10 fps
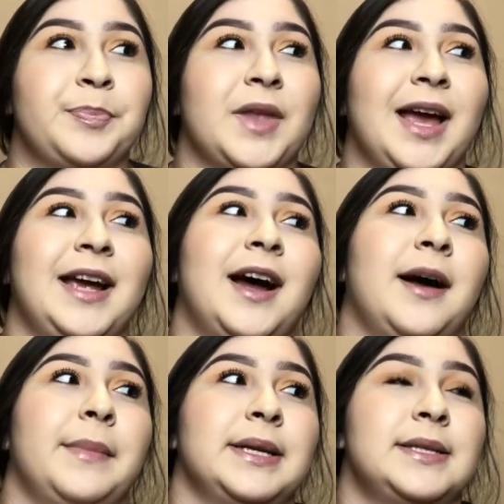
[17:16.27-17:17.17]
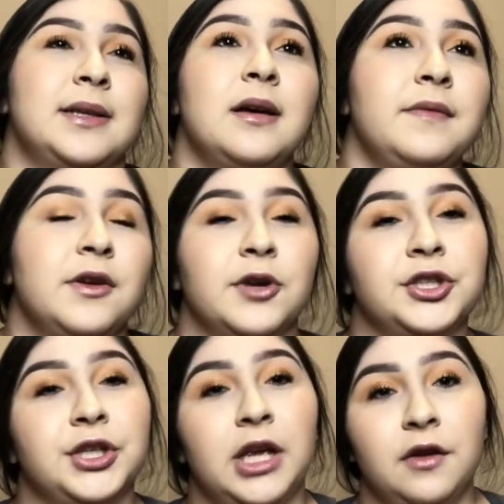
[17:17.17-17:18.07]
I got my stuff, and Roger
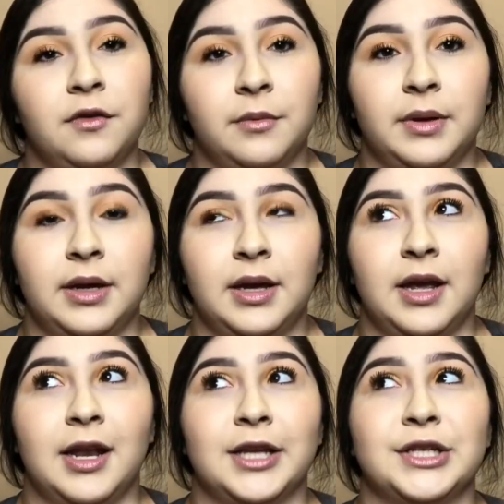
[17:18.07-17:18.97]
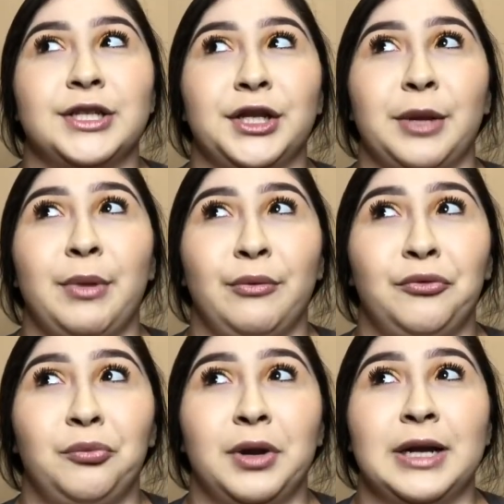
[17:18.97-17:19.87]
came for me, and I just looked at my
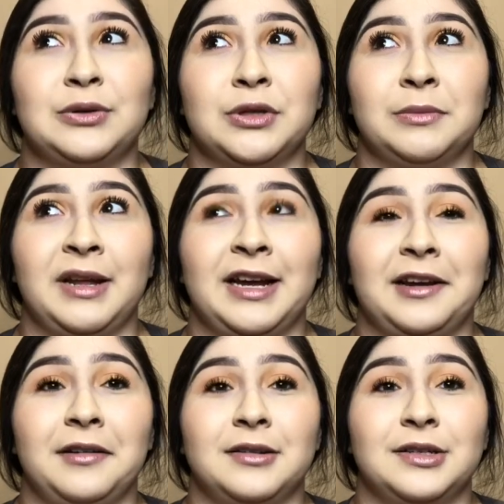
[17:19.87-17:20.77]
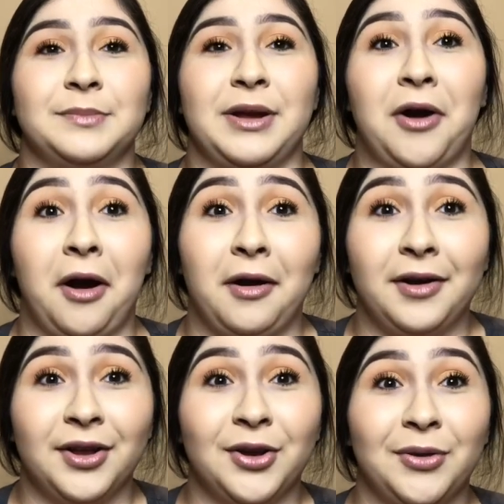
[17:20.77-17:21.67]
room and I told him, like, my heart,
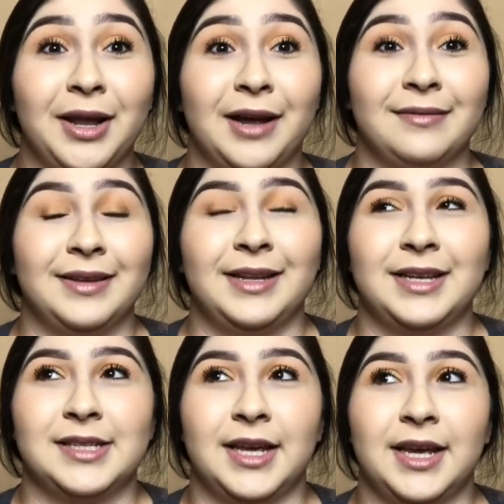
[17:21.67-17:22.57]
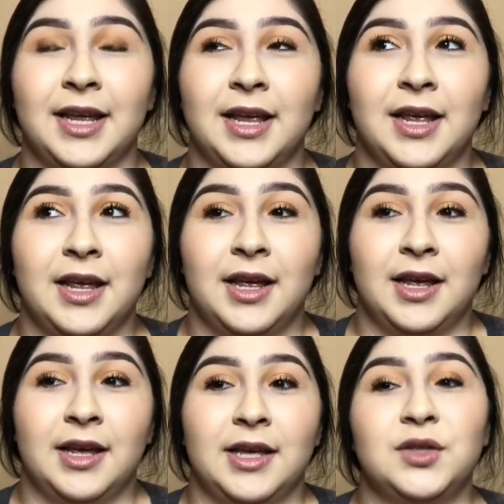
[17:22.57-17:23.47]
you know, like, and he's like,
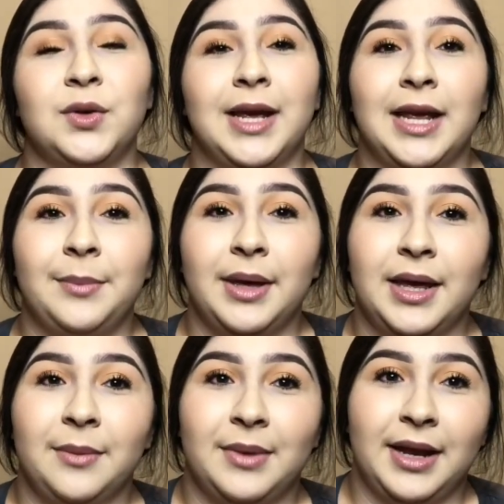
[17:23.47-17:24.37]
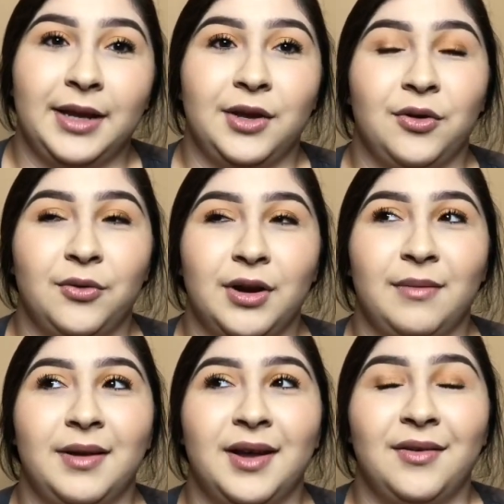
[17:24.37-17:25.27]
it's okay, babe, like, you know. And
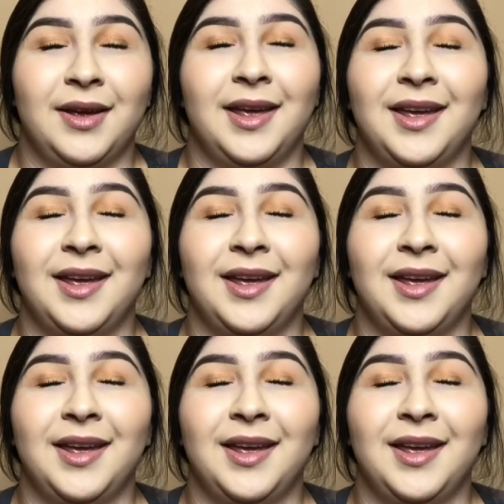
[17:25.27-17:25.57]
I'm like, okay.